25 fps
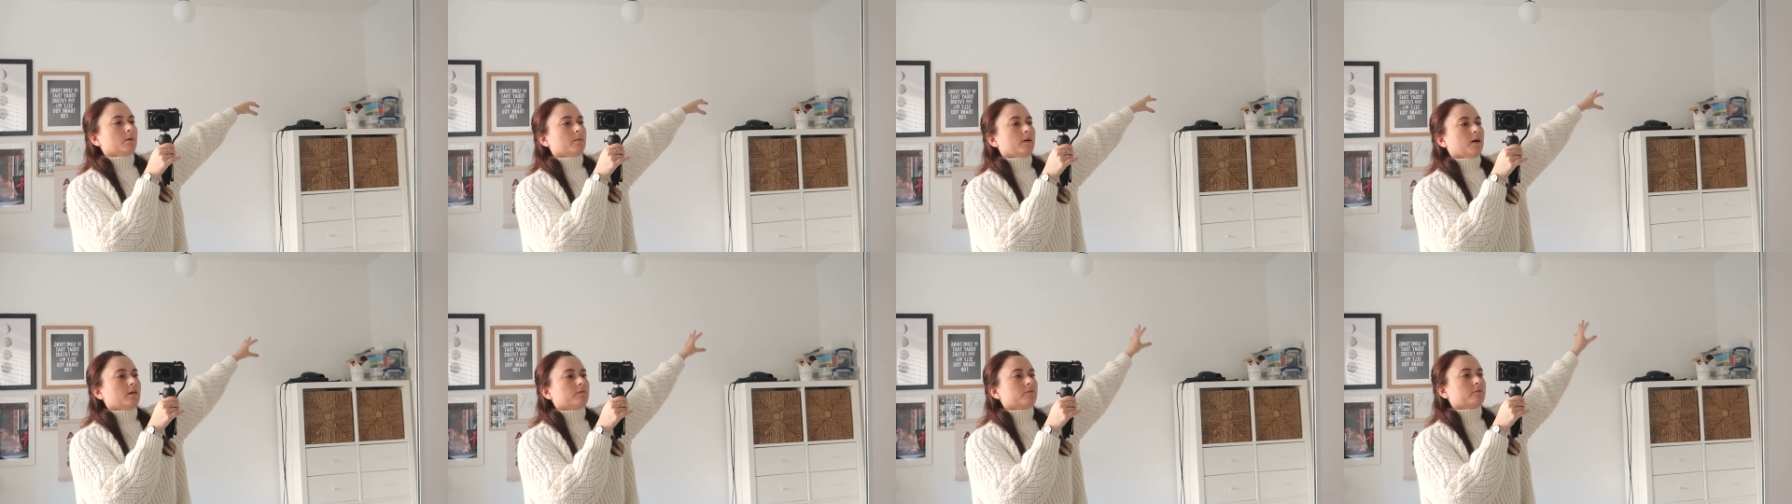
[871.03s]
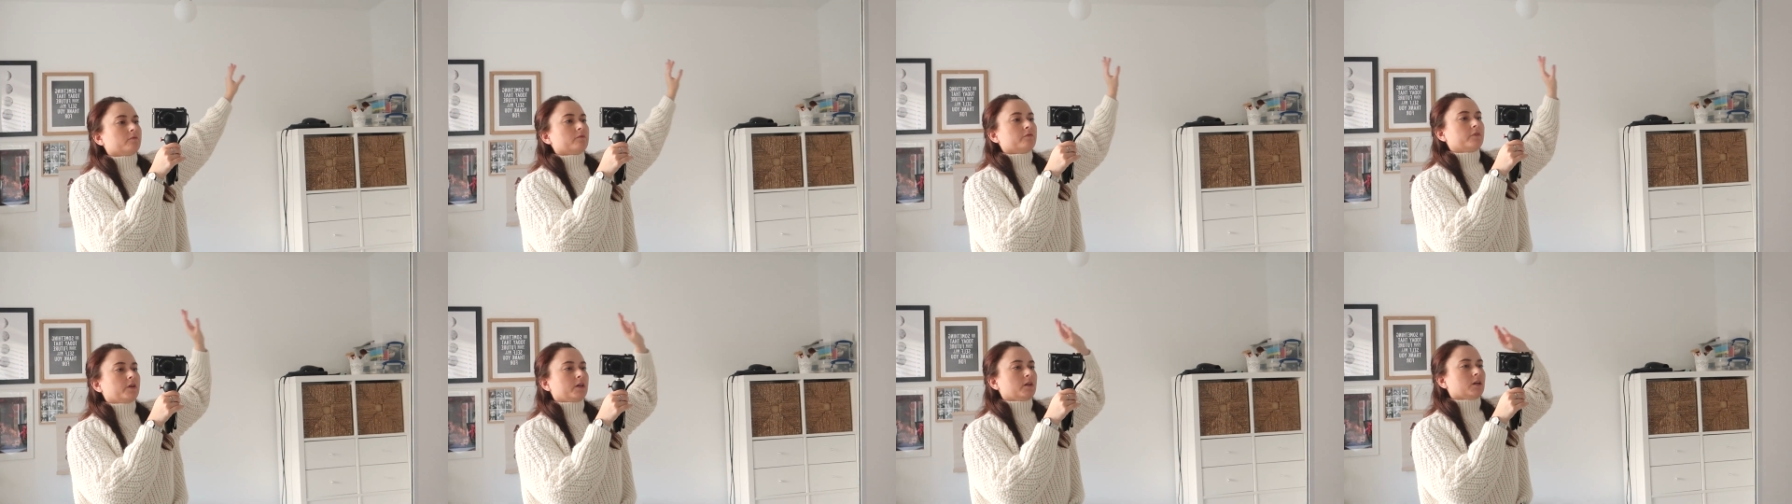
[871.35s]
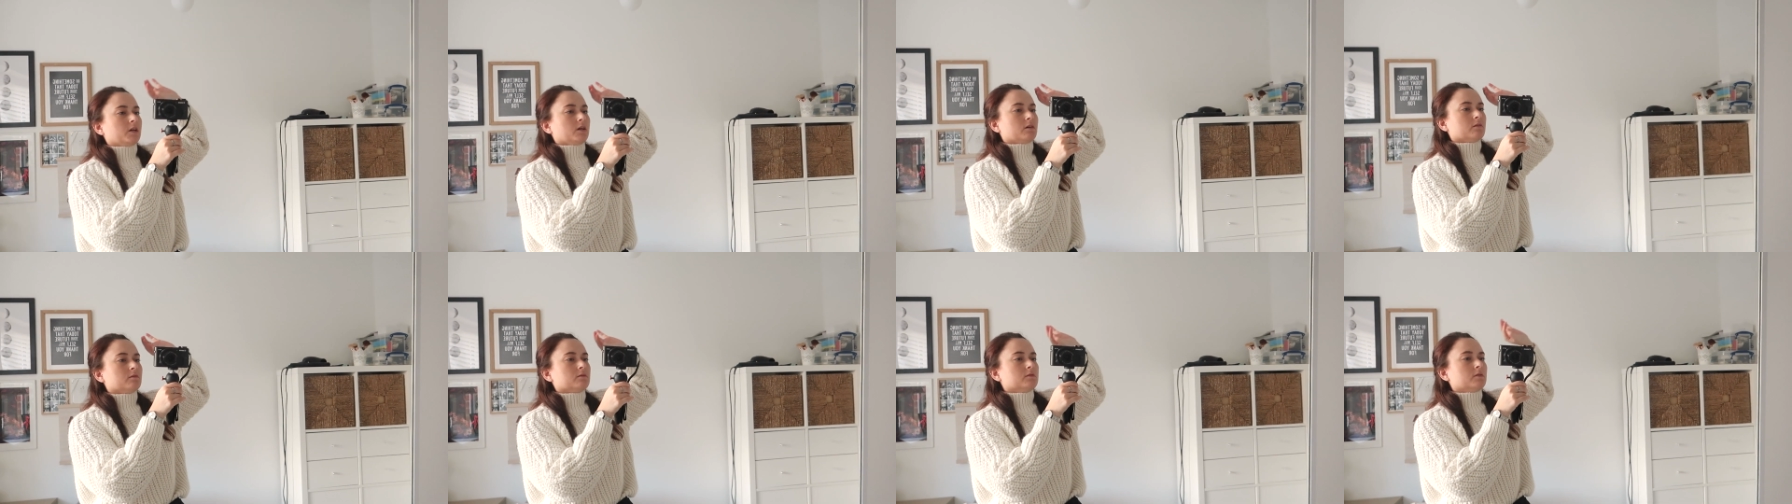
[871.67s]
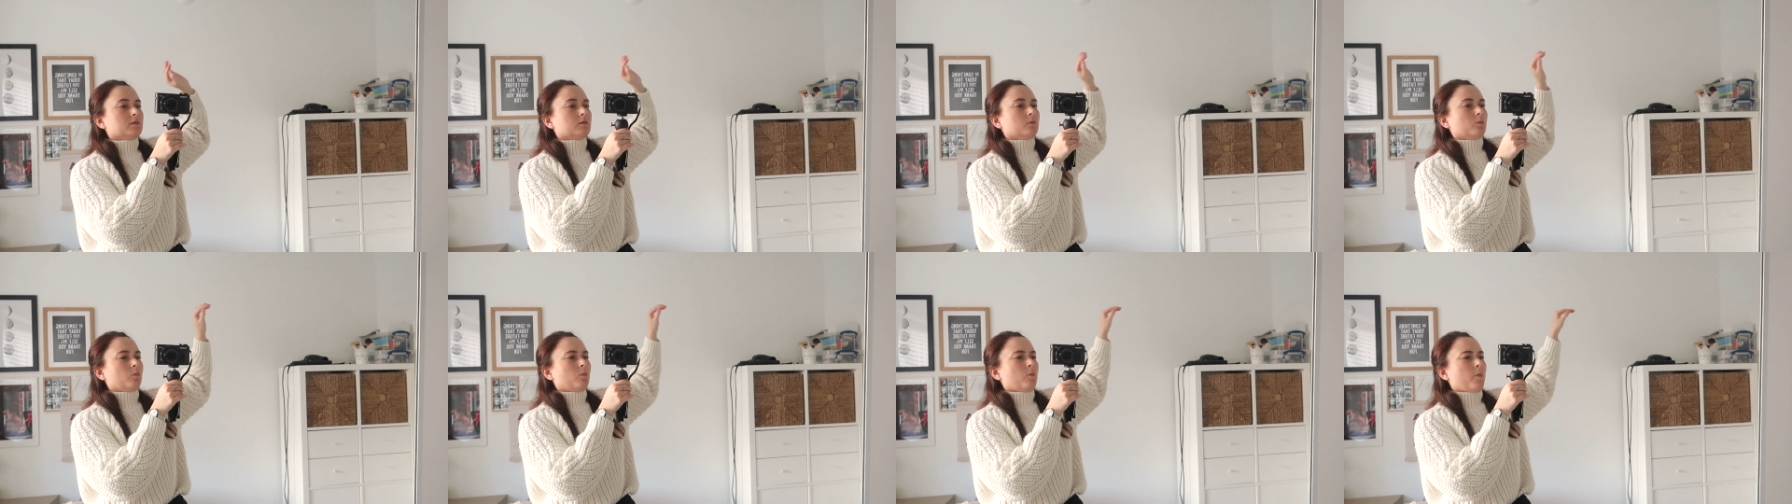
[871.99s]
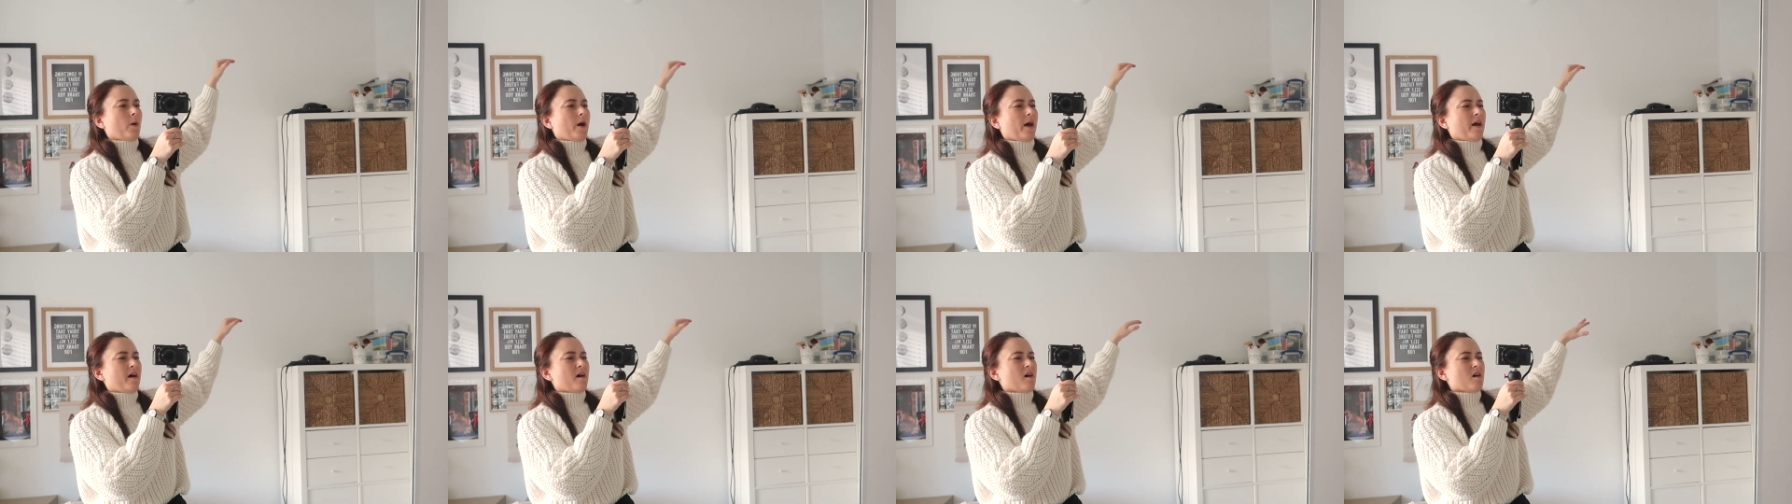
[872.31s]
but I haven't figured out
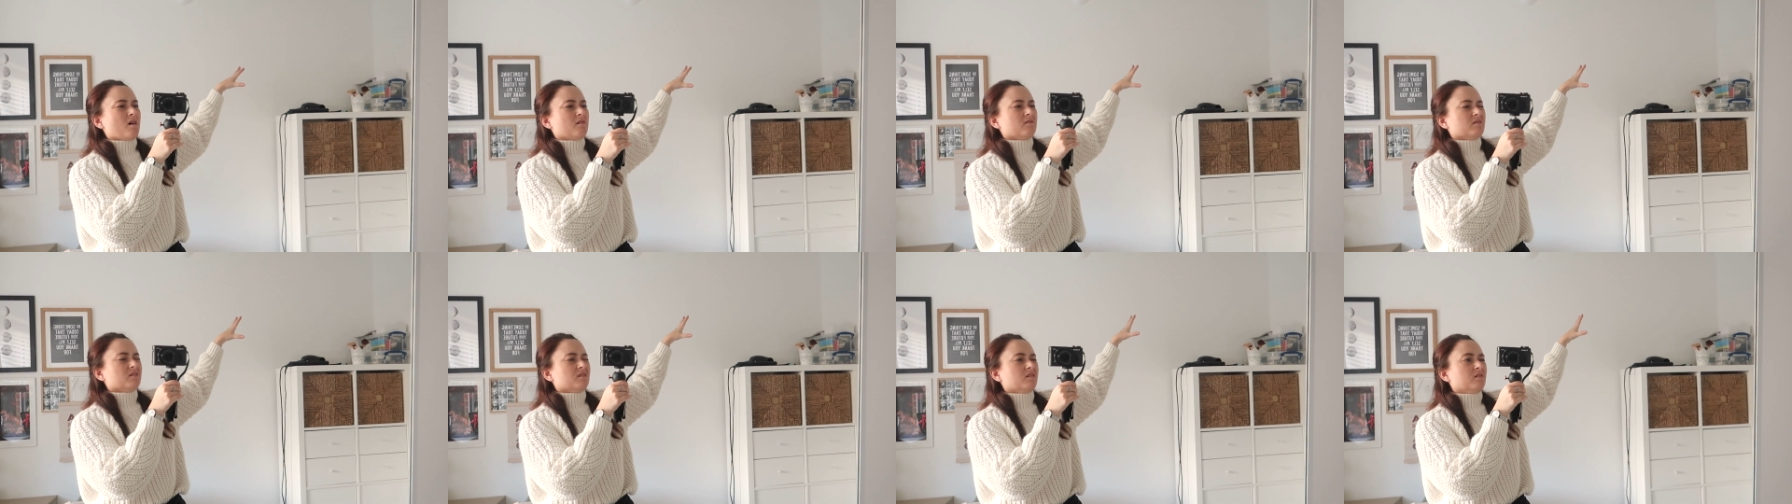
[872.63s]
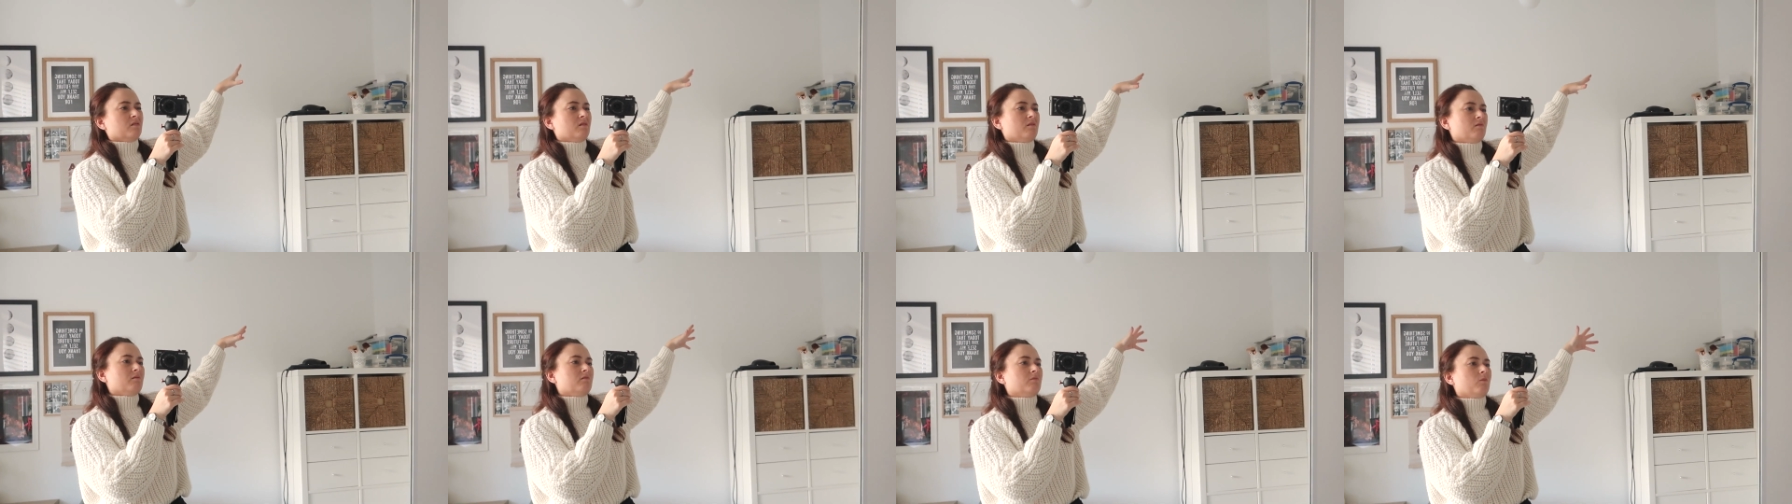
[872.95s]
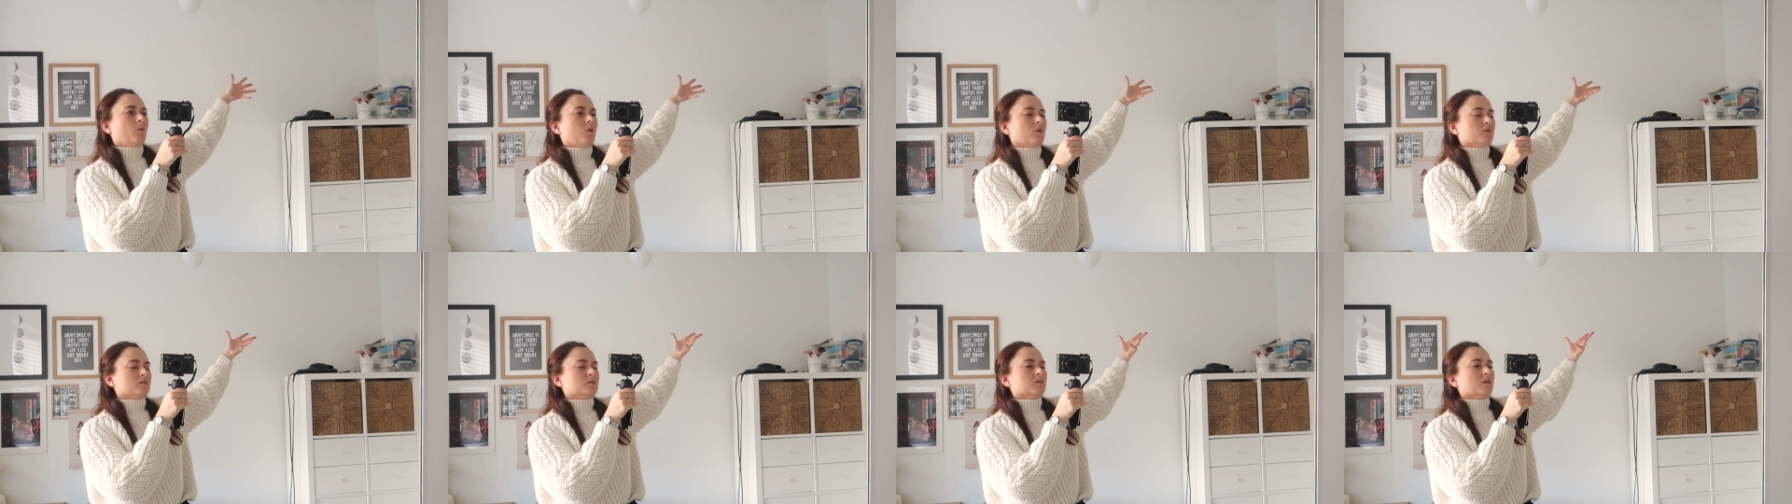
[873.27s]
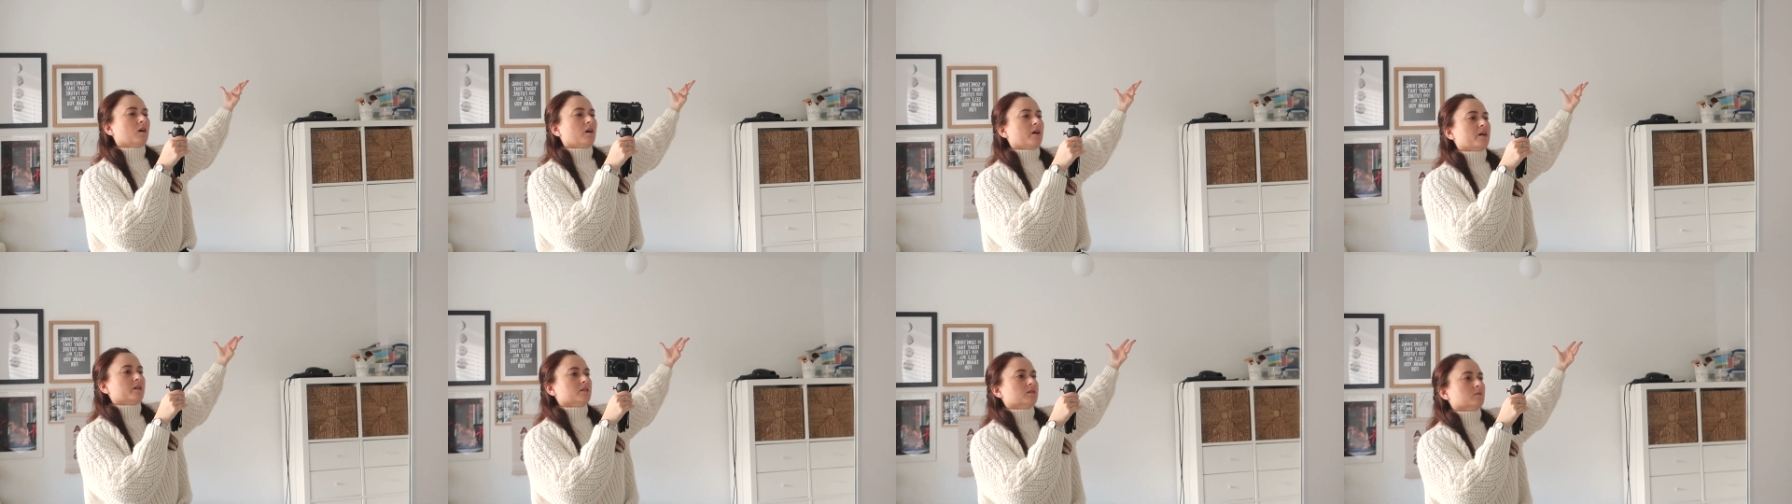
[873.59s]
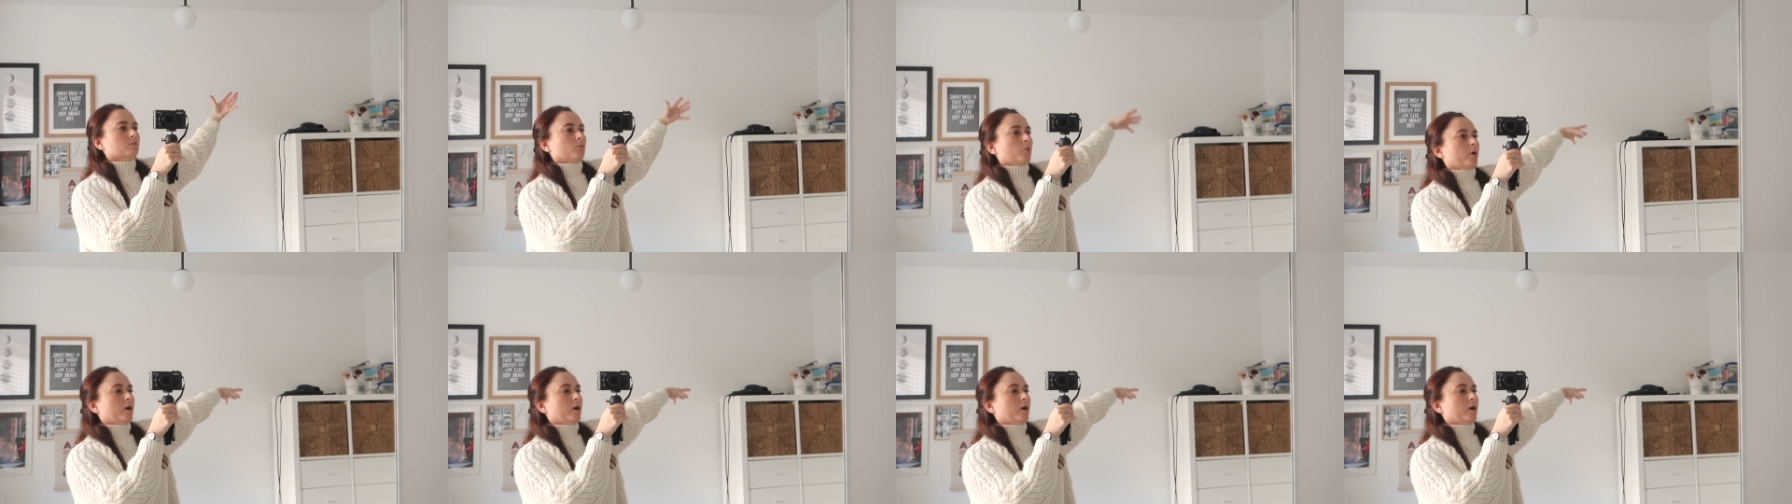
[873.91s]
where and what size and